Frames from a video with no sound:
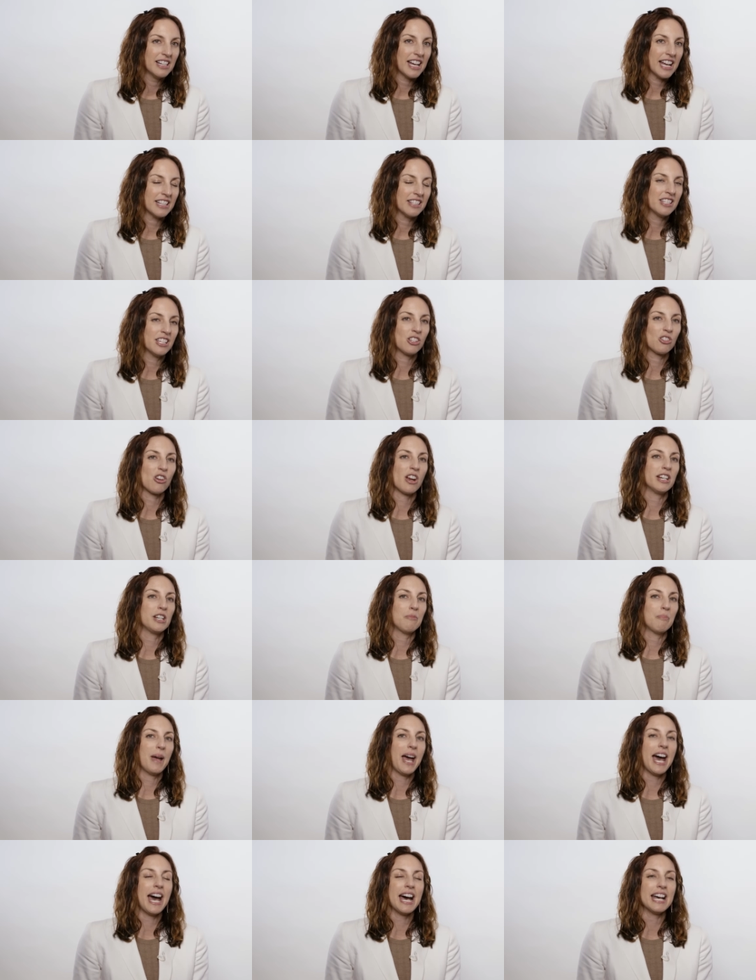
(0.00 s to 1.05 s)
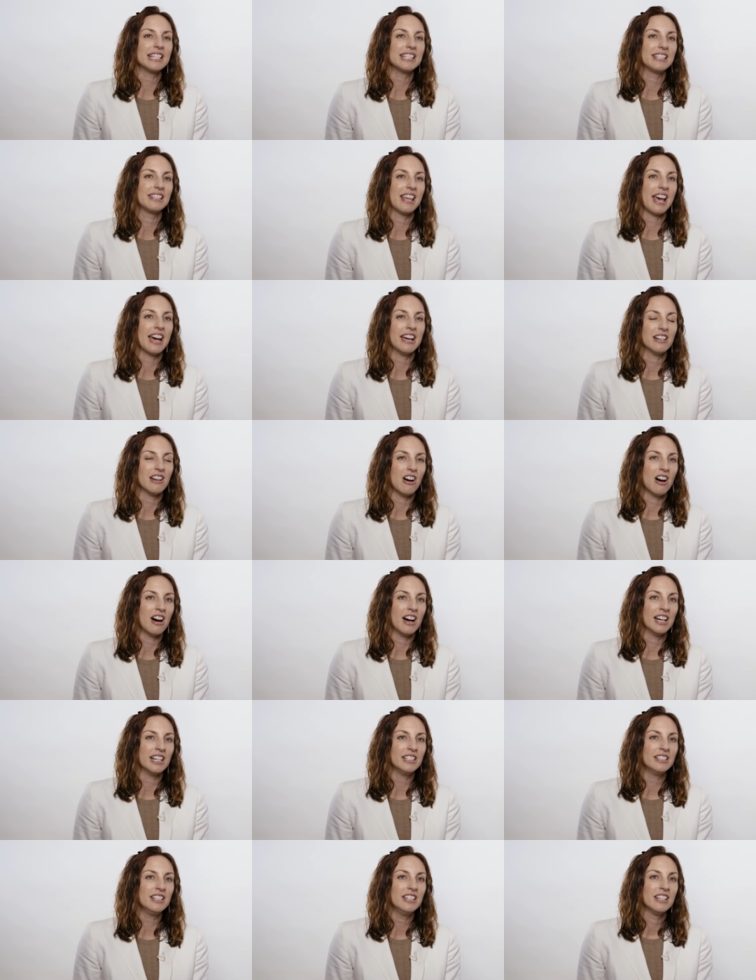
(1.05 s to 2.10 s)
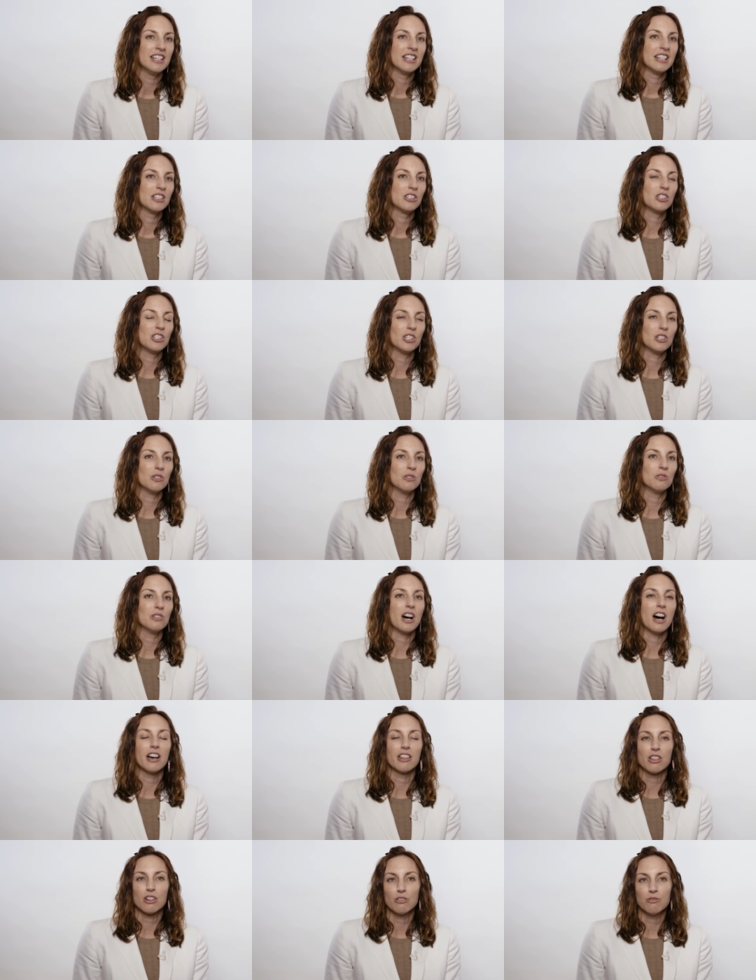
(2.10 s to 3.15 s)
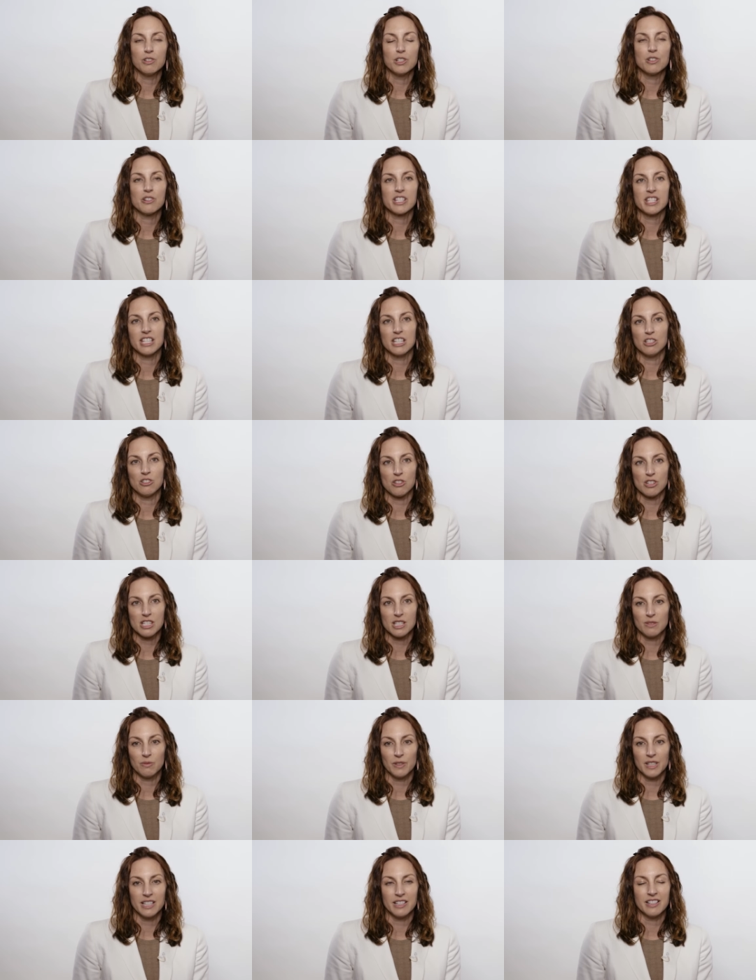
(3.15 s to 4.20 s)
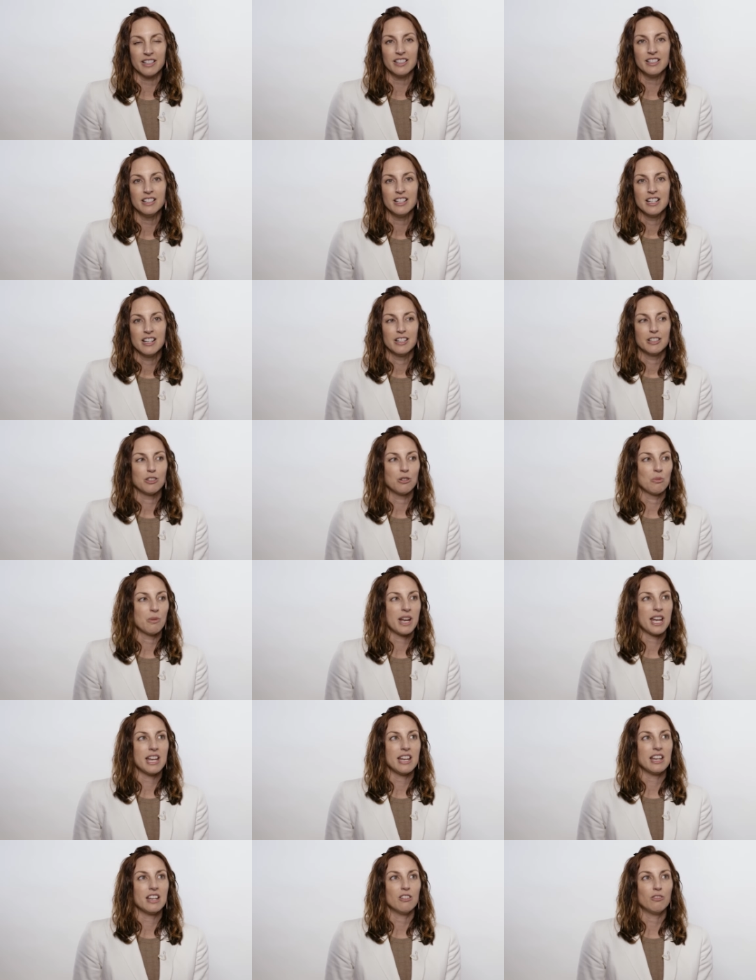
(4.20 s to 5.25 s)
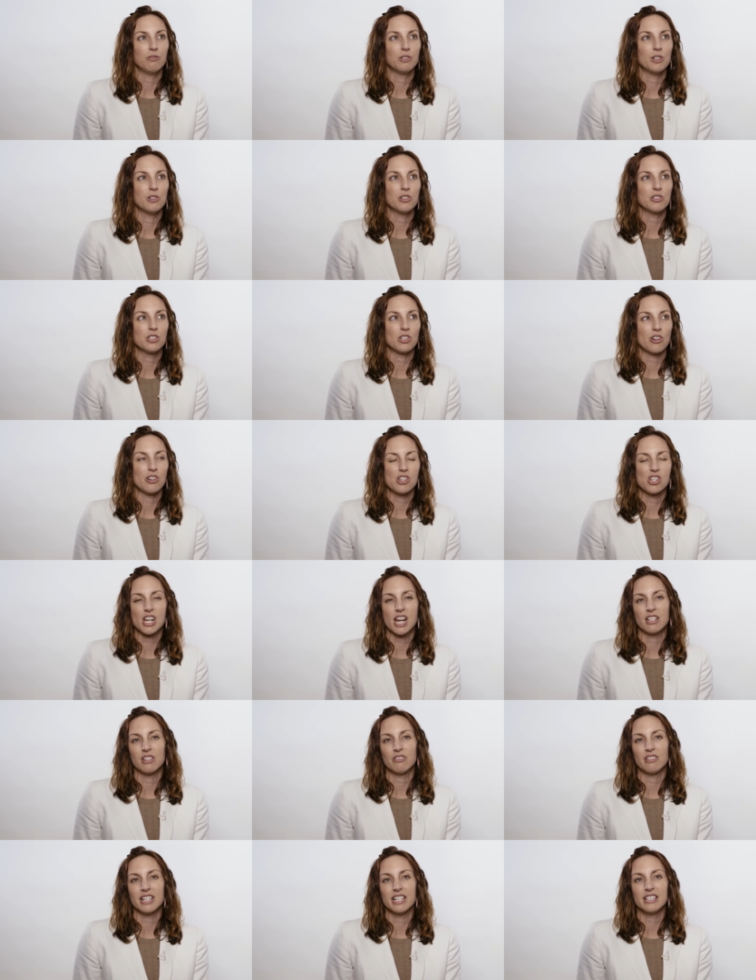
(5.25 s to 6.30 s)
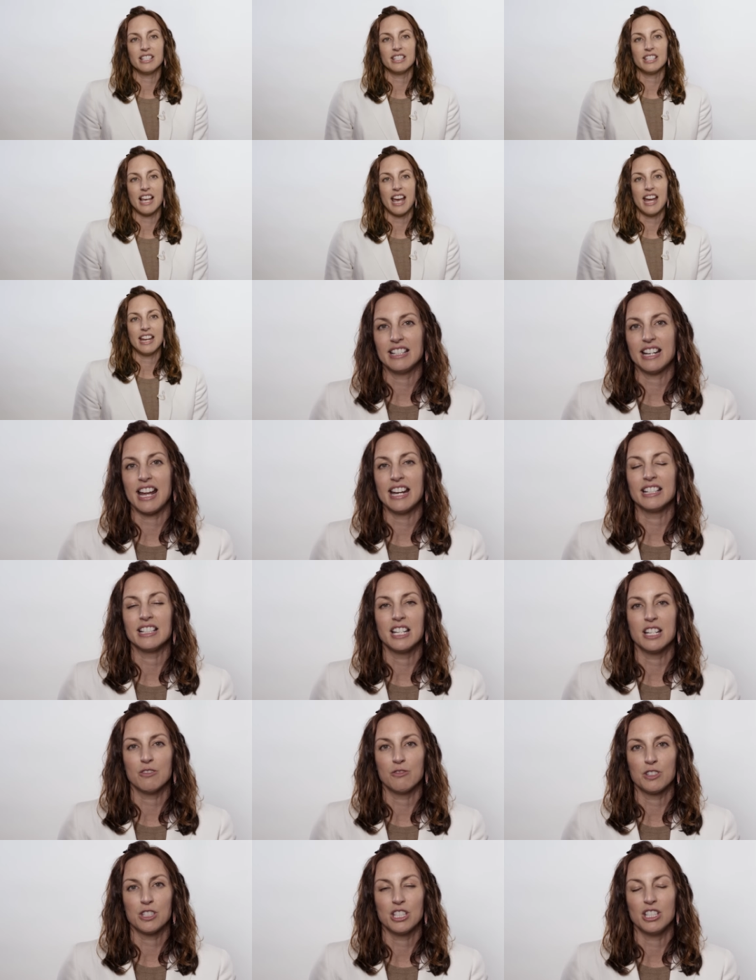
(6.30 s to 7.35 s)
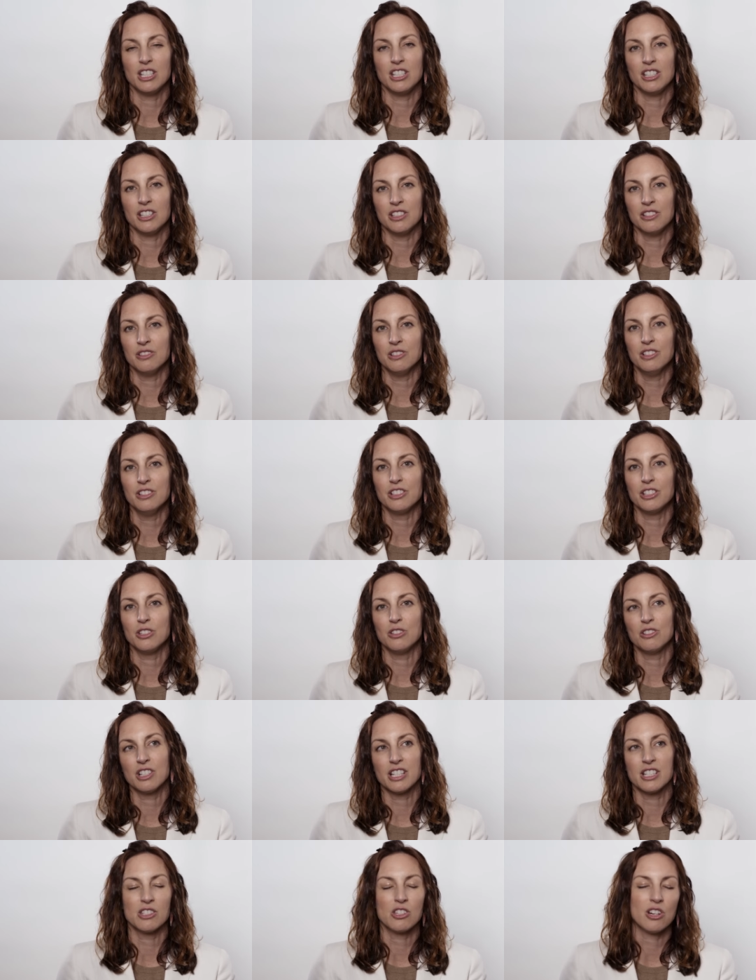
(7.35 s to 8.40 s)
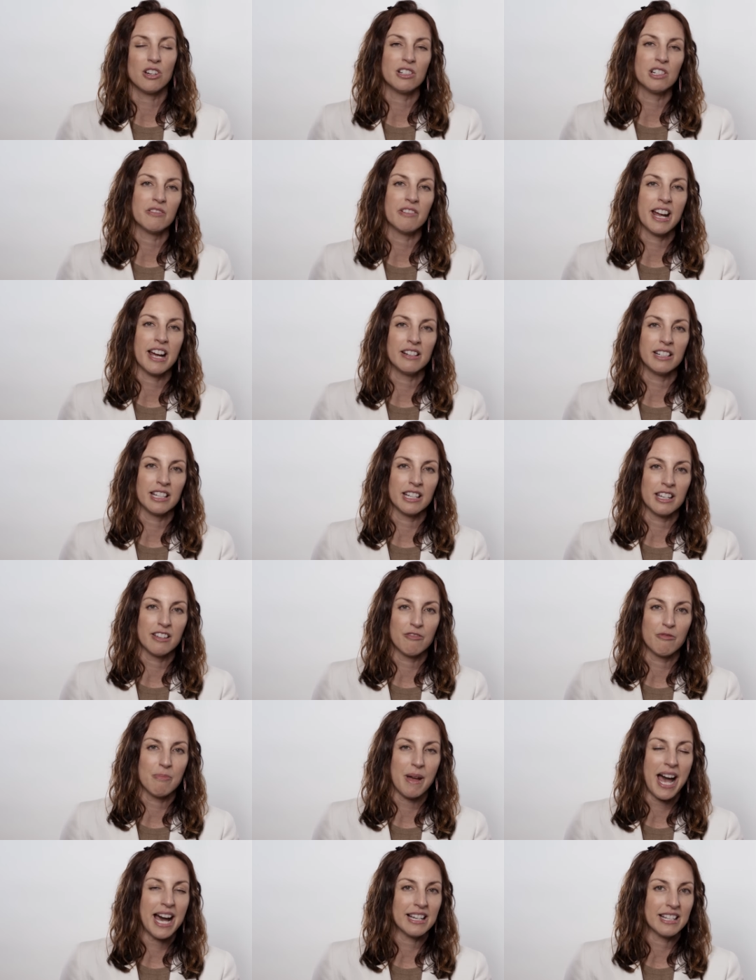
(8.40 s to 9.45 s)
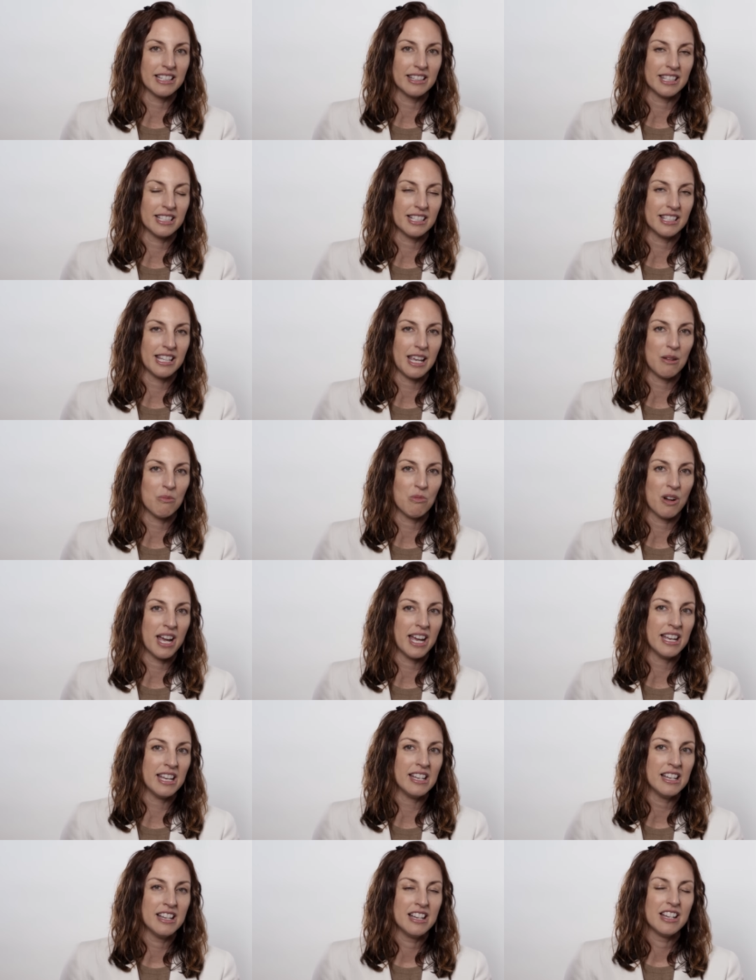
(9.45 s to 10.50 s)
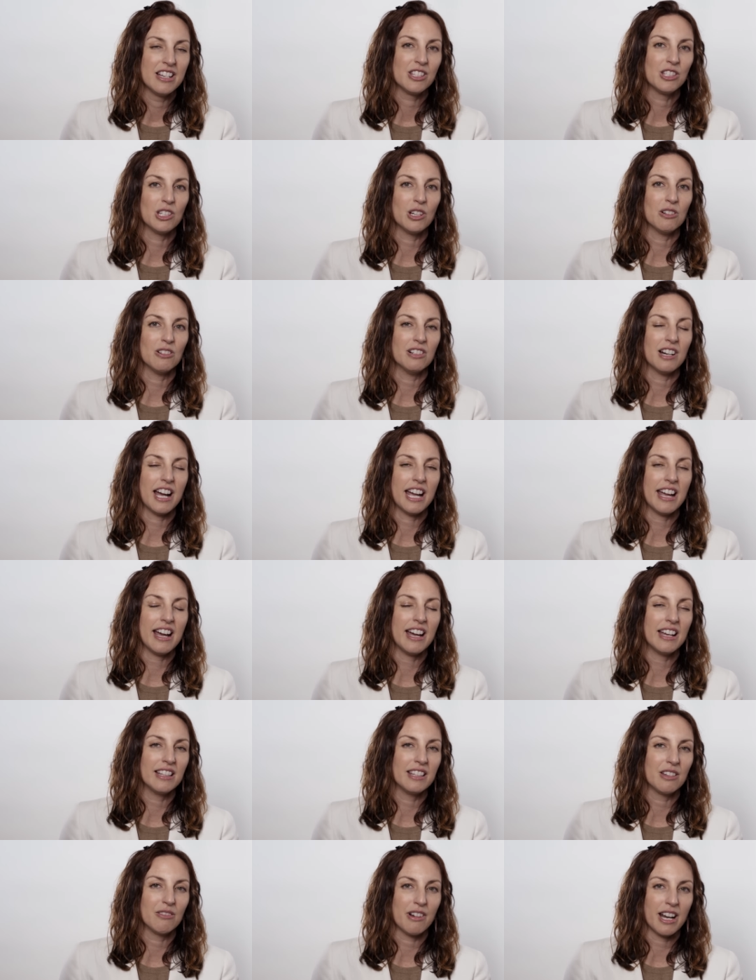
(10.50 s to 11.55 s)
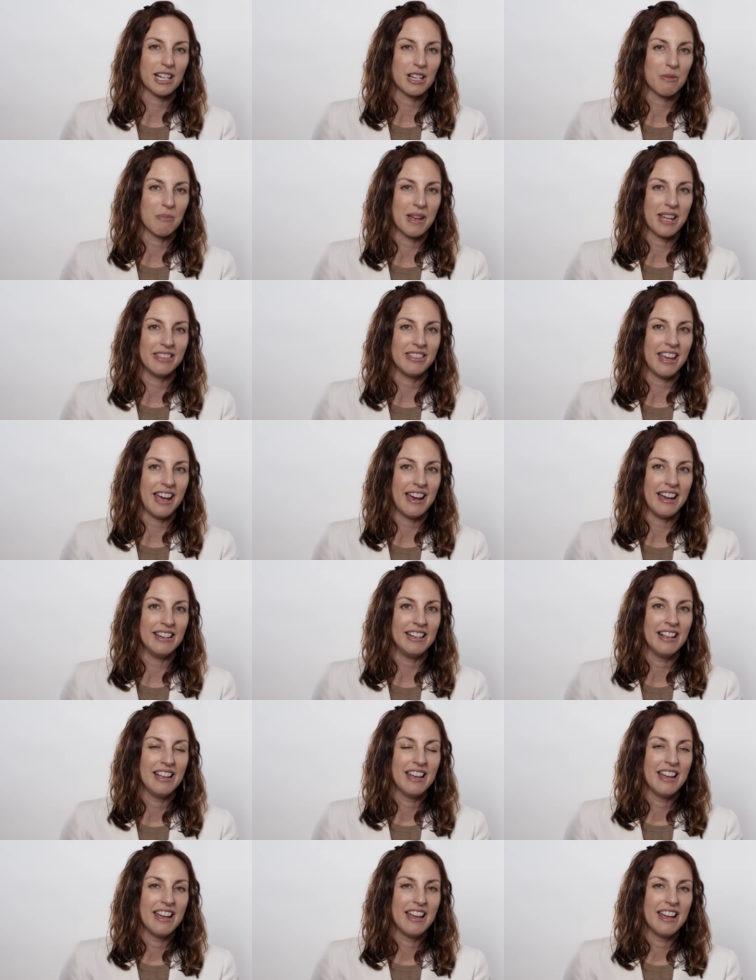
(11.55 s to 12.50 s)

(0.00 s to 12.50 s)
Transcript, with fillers: and to try to pass that on to other folks in your sphere. The way folks are generous and, and give to you, you can turn around and give back in the same way. So I highly recommend that.